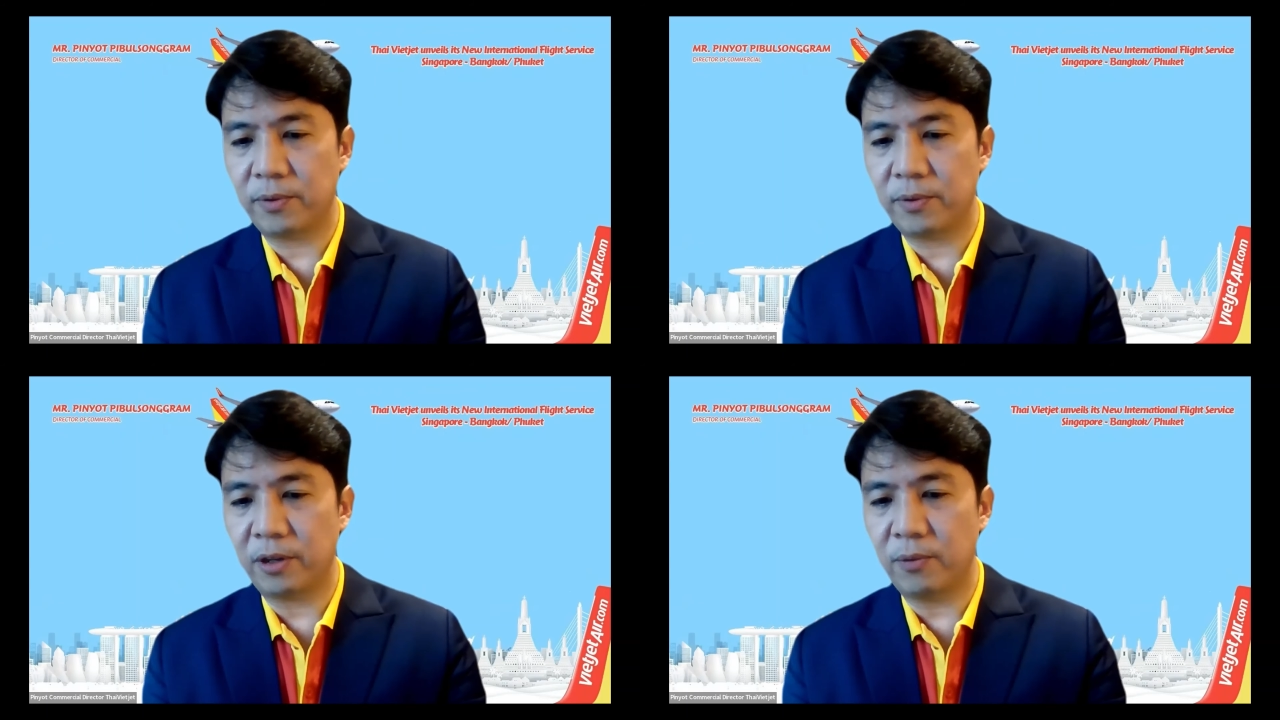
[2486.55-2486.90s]

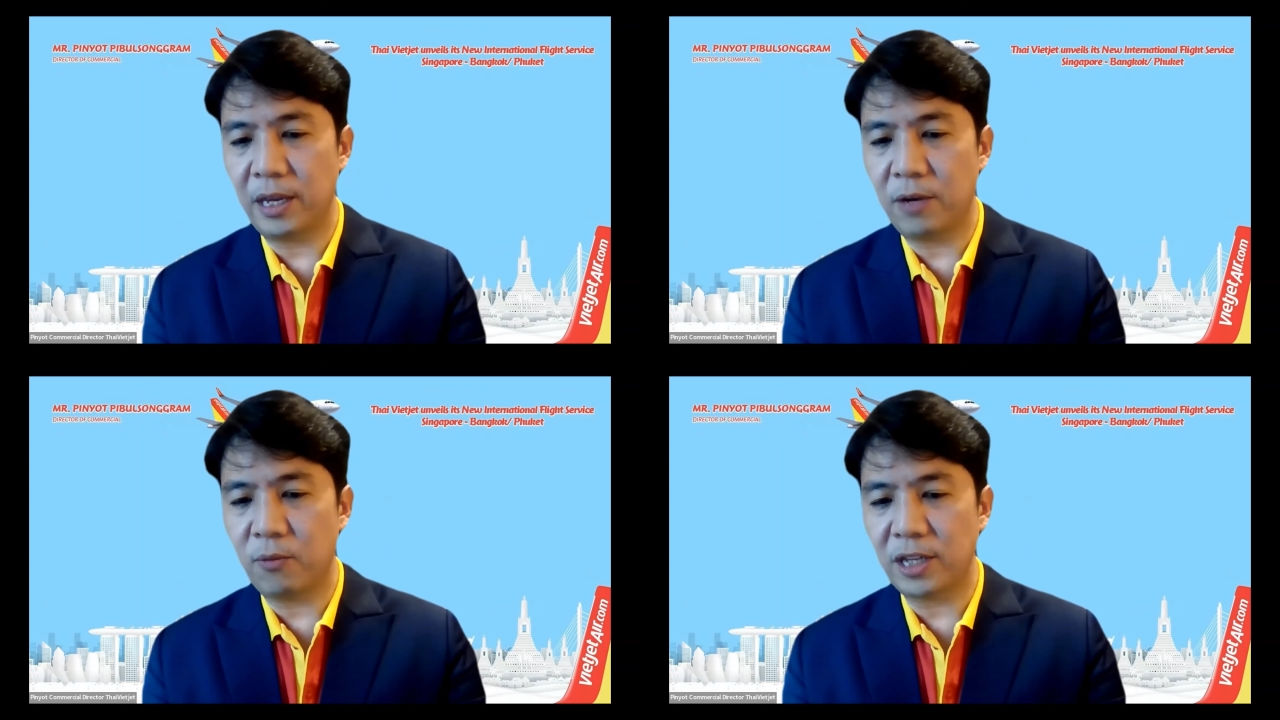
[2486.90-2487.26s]
you
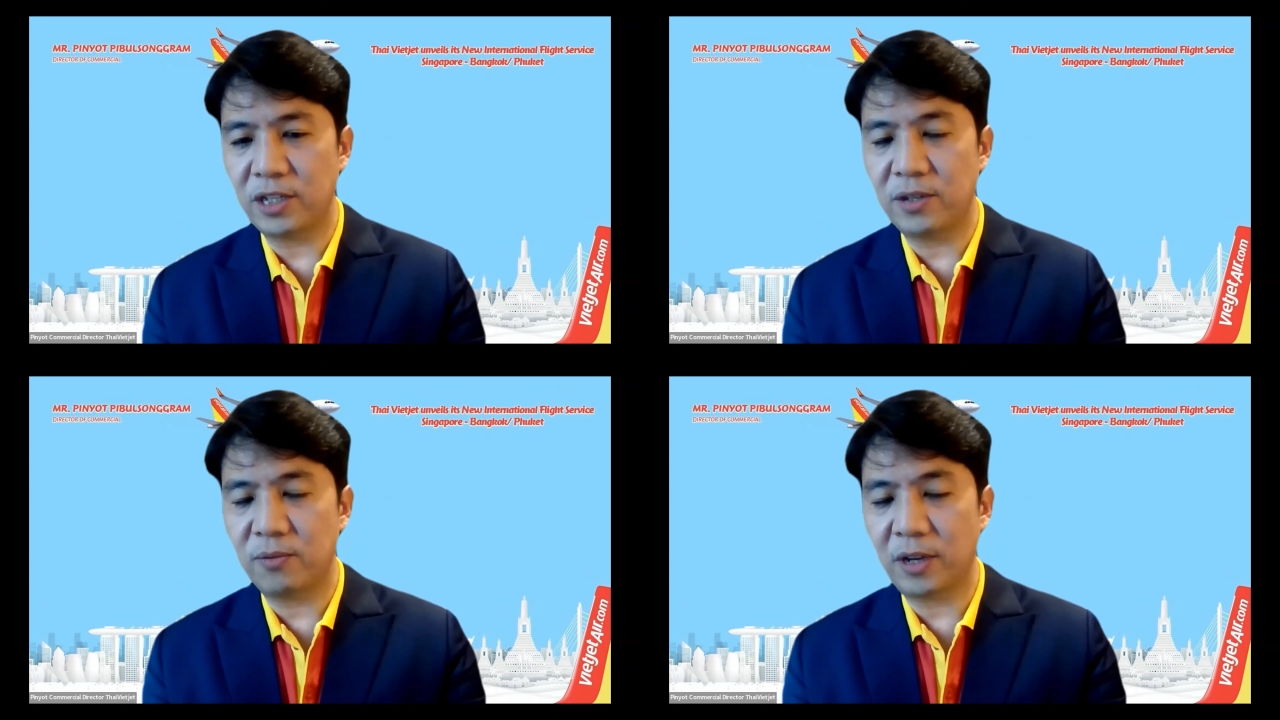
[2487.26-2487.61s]
mean
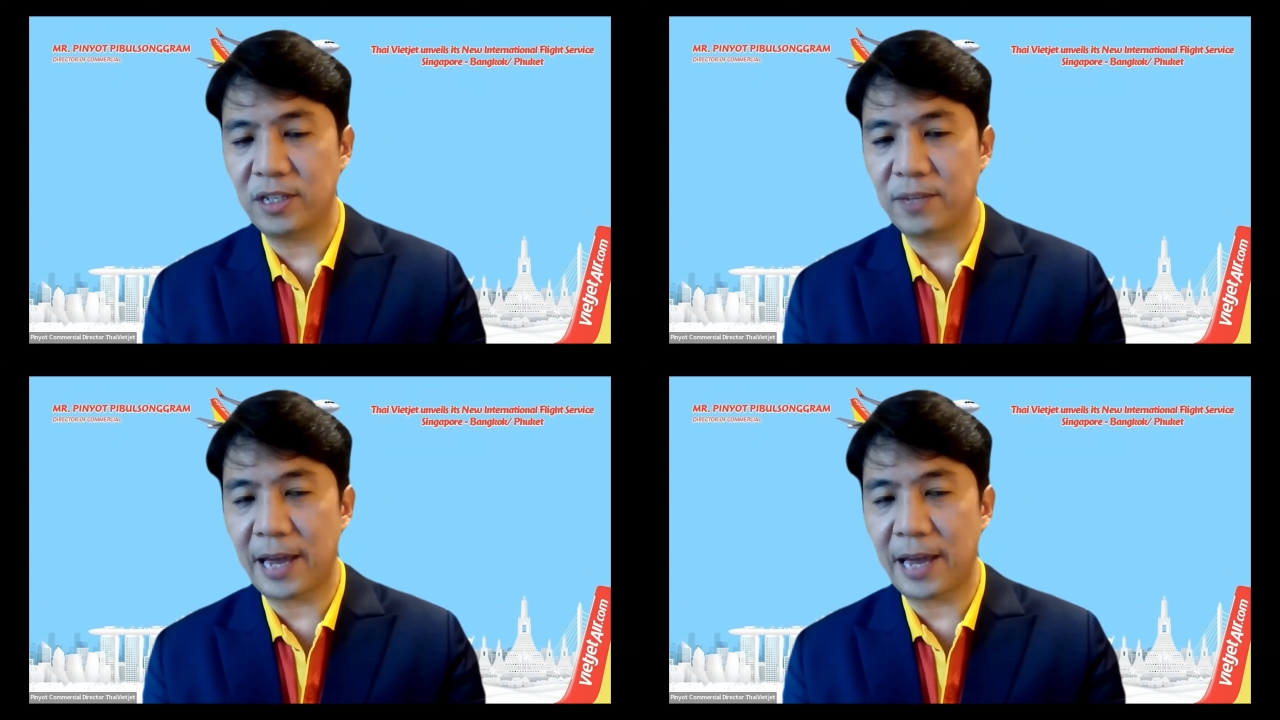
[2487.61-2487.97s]

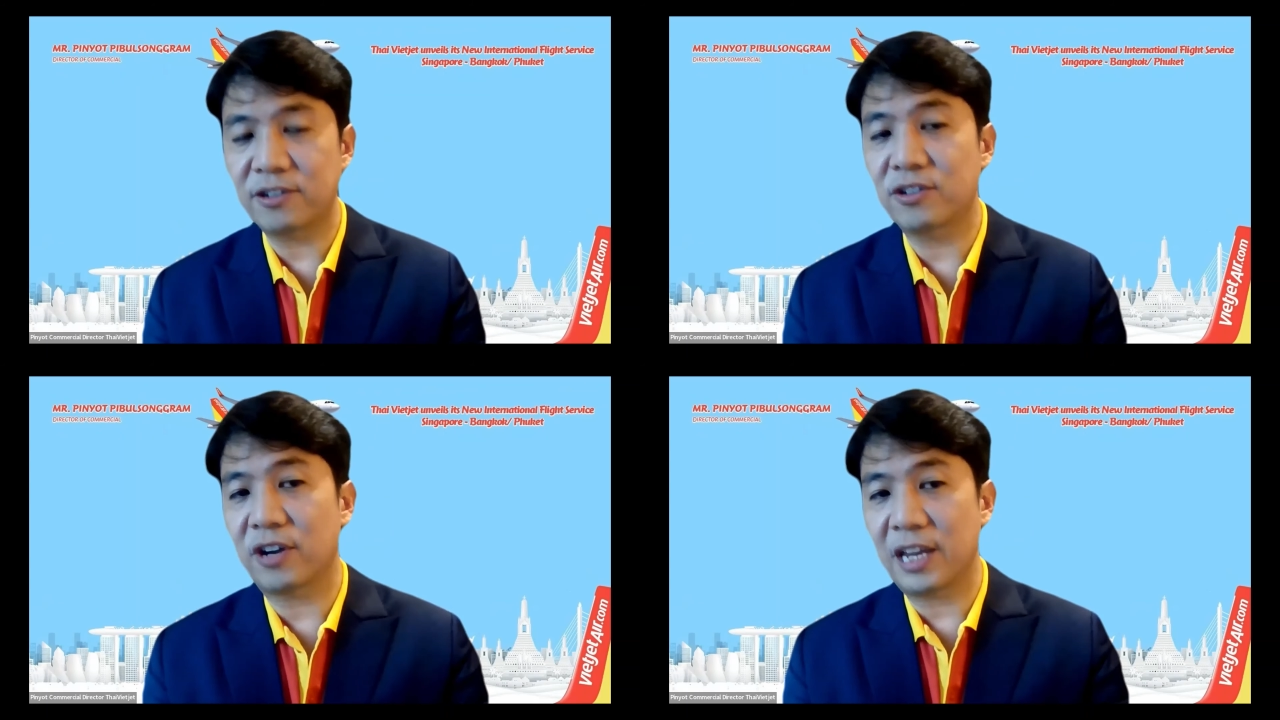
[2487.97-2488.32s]
once the
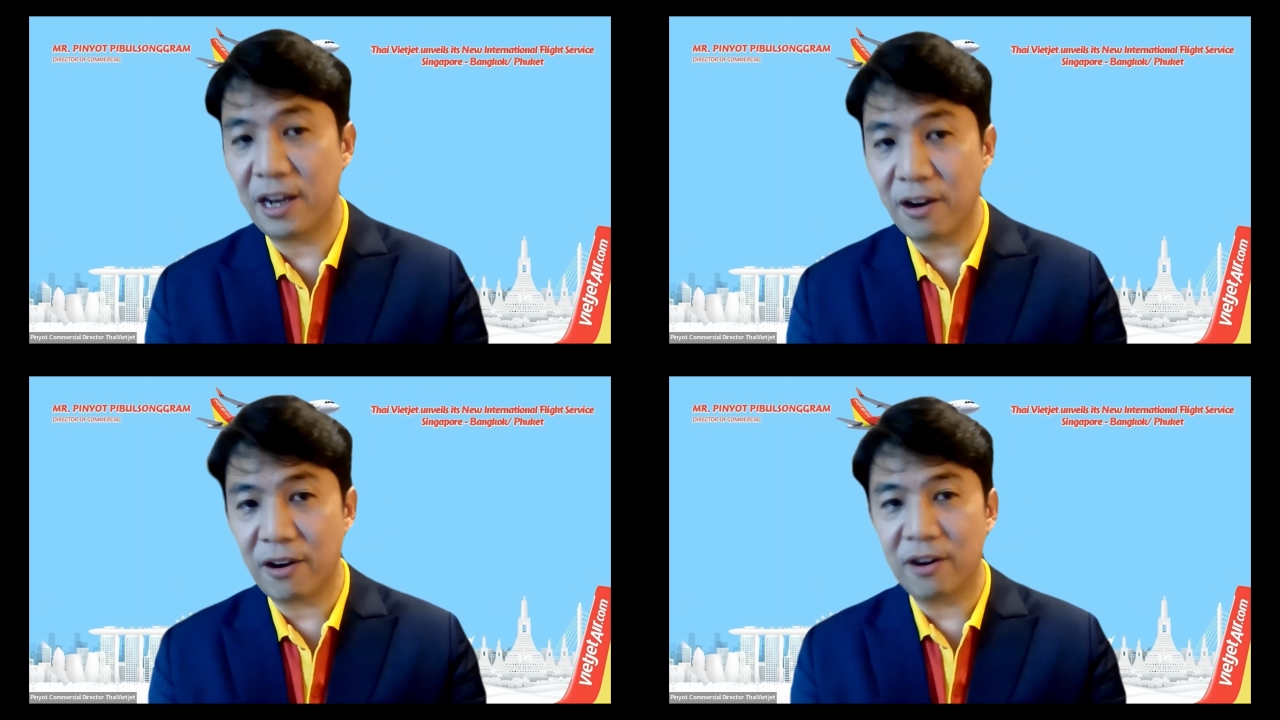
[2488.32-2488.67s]
passengers are
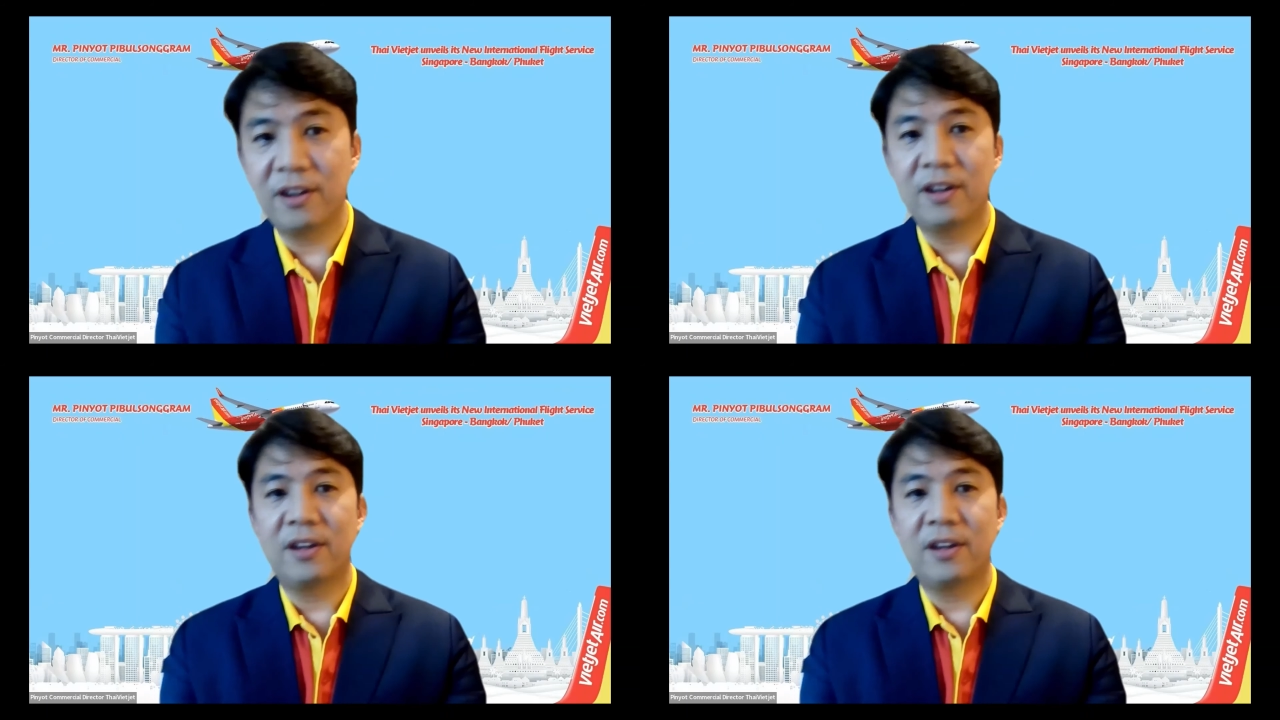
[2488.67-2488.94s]
here,